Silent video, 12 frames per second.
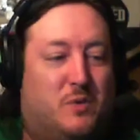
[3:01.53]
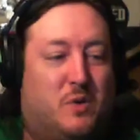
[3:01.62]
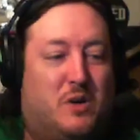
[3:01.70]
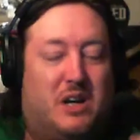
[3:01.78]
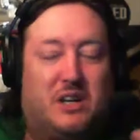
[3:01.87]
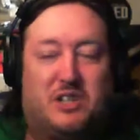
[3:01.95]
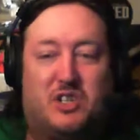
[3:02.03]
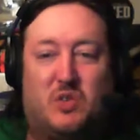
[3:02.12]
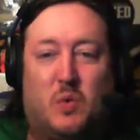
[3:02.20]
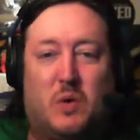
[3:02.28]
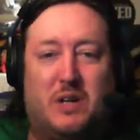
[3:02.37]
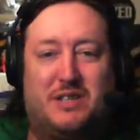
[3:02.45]
for a
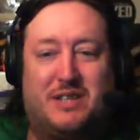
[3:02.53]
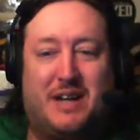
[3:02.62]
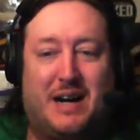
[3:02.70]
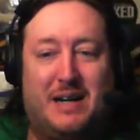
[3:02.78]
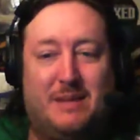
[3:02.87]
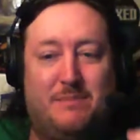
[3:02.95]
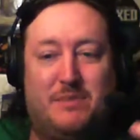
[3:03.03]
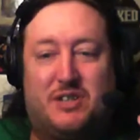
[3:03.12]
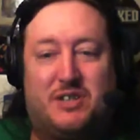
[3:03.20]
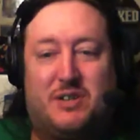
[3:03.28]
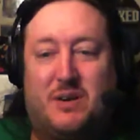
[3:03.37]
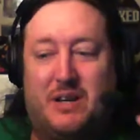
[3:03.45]
short time this
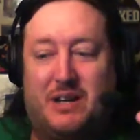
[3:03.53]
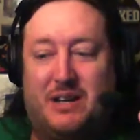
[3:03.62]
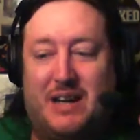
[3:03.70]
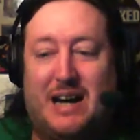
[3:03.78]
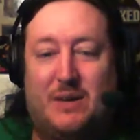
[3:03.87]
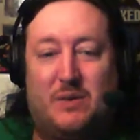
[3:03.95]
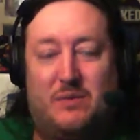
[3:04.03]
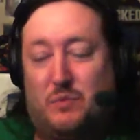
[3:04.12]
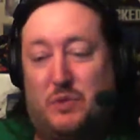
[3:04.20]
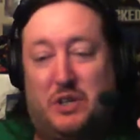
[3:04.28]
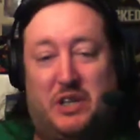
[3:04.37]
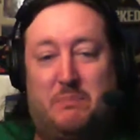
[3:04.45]
started not
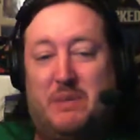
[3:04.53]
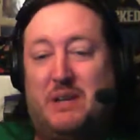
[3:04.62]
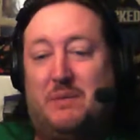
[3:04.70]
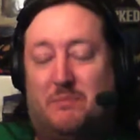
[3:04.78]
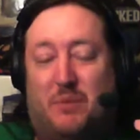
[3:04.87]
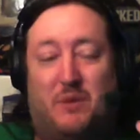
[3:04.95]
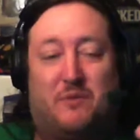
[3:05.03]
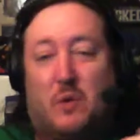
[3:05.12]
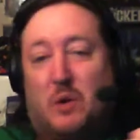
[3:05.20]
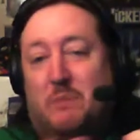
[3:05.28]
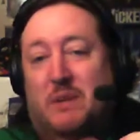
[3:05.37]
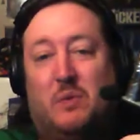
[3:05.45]
really be
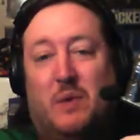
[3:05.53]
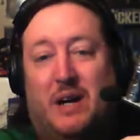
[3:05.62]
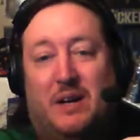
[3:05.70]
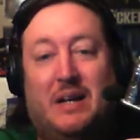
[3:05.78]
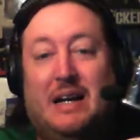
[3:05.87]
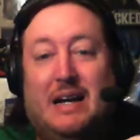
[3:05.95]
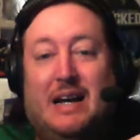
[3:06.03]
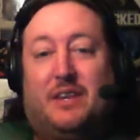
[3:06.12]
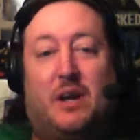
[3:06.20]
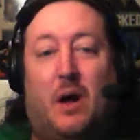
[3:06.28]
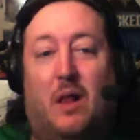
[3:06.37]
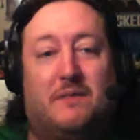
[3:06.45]
performing well, and
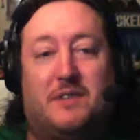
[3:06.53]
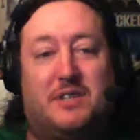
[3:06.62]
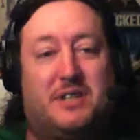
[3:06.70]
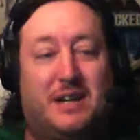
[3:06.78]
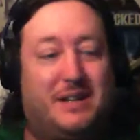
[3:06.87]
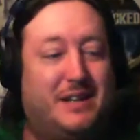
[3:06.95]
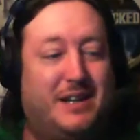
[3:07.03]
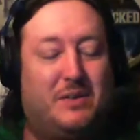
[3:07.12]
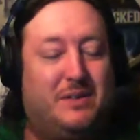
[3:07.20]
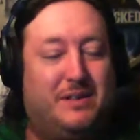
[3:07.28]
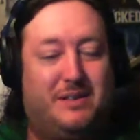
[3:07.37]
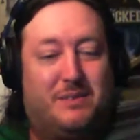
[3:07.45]
then all of a sudden it
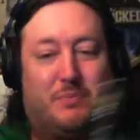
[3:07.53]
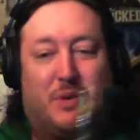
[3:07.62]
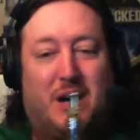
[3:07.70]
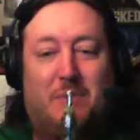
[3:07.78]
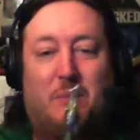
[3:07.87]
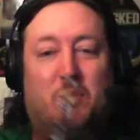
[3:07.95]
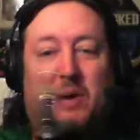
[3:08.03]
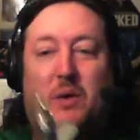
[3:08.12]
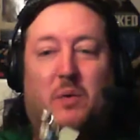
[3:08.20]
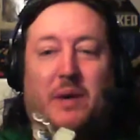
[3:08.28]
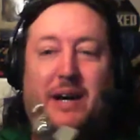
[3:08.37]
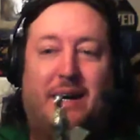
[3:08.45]
the problem went
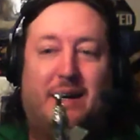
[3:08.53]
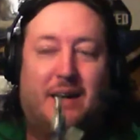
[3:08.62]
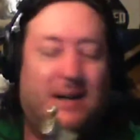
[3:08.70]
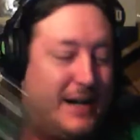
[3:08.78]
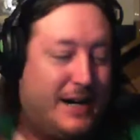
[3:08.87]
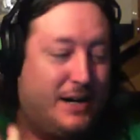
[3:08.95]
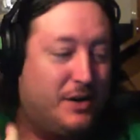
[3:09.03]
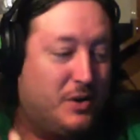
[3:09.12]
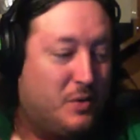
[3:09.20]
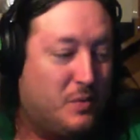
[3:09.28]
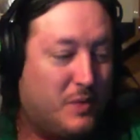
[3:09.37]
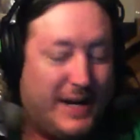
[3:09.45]
away. I don't
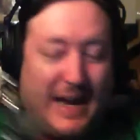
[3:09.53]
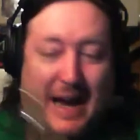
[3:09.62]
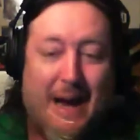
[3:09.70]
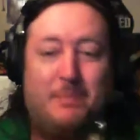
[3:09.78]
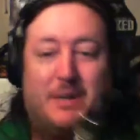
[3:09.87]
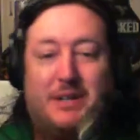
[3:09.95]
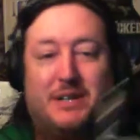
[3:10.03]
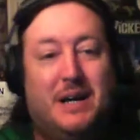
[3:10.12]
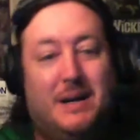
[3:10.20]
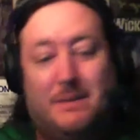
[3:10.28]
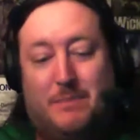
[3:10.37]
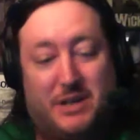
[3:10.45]
know what happened,
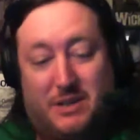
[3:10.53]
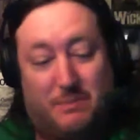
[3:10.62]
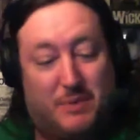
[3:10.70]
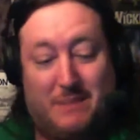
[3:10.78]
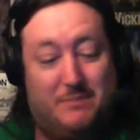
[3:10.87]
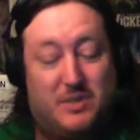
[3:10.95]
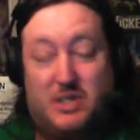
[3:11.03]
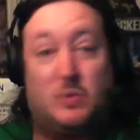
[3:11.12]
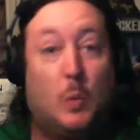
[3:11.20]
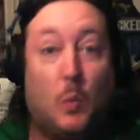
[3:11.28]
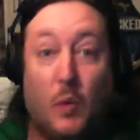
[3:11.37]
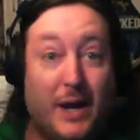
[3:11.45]
but the problem just
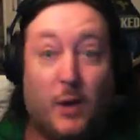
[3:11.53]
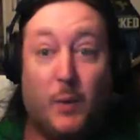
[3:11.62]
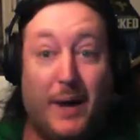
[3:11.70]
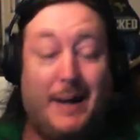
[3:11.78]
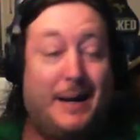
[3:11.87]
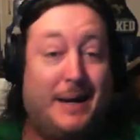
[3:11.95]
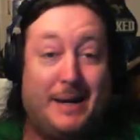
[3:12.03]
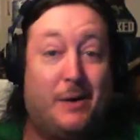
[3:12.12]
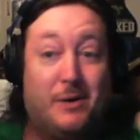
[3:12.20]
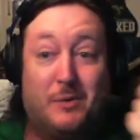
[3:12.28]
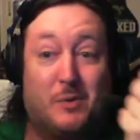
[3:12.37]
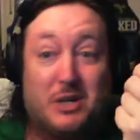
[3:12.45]
went away and
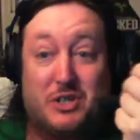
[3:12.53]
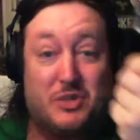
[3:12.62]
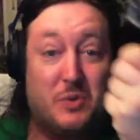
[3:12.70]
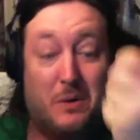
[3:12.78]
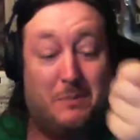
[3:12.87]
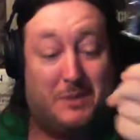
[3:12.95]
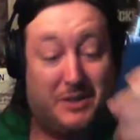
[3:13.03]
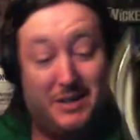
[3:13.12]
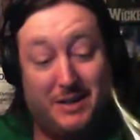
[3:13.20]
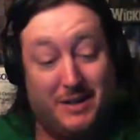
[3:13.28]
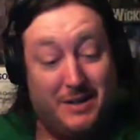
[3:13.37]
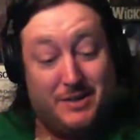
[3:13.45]
now it works normally.
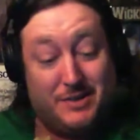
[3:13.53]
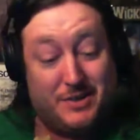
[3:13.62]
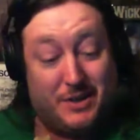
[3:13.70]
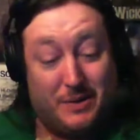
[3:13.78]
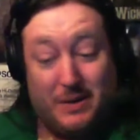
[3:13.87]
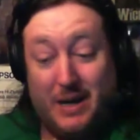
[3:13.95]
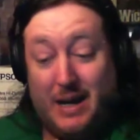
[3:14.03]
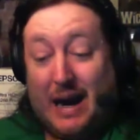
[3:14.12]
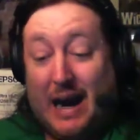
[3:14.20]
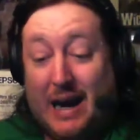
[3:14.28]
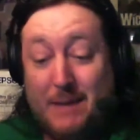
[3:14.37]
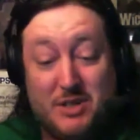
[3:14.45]
So
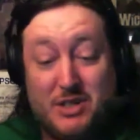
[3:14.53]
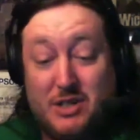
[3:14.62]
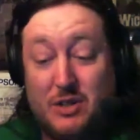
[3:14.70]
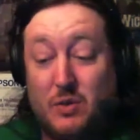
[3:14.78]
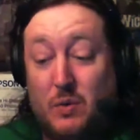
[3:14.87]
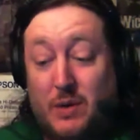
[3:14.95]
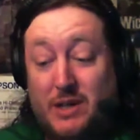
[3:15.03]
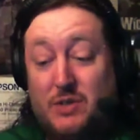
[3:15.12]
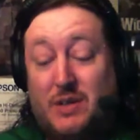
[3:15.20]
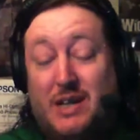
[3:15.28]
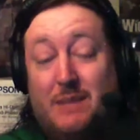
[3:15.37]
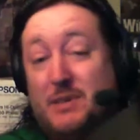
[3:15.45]
I'm still going
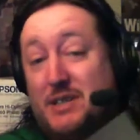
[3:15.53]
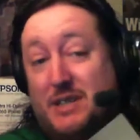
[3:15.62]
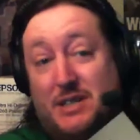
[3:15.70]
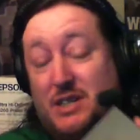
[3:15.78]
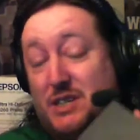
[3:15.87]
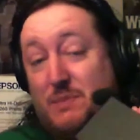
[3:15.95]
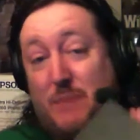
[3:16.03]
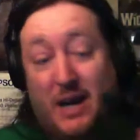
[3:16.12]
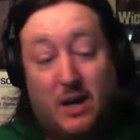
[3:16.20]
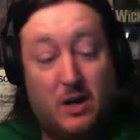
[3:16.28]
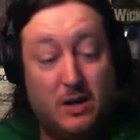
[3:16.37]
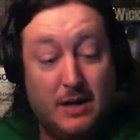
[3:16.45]
to keep this as a
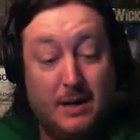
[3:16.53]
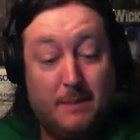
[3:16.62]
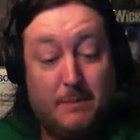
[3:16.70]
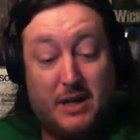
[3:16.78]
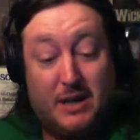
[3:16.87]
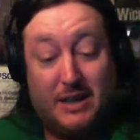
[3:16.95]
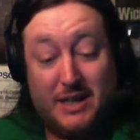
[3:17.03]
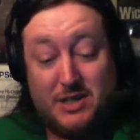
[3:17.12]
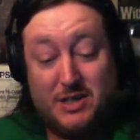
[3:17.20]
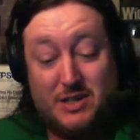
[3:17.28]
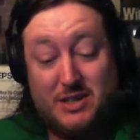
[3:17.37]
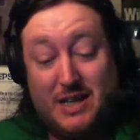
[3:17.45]
spare, but let's
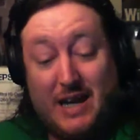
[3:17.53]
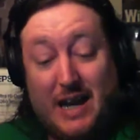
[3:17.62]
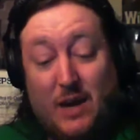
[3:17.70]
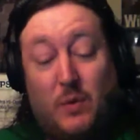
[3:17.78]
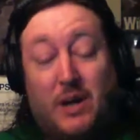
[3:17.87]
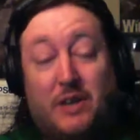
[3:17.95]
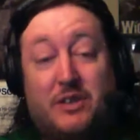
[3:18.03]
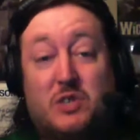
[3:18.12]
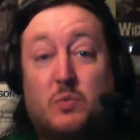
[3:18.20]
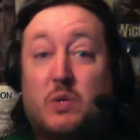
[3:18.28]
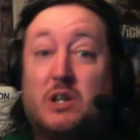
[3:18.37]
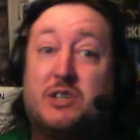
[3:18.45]
see how well
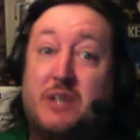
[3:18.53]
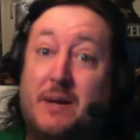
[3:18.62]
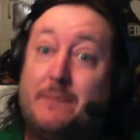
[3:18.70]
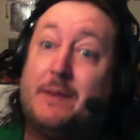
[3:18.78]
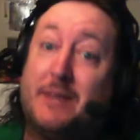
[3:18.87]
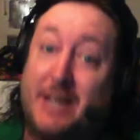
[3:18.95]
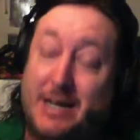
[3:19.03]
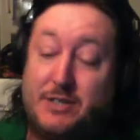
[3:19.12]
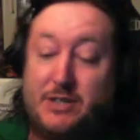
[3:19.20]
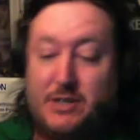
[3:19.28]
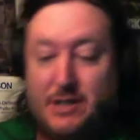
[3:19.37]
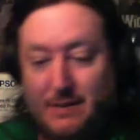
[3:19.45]
this works
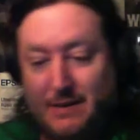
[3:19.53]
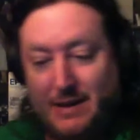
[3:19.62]
nonetheless.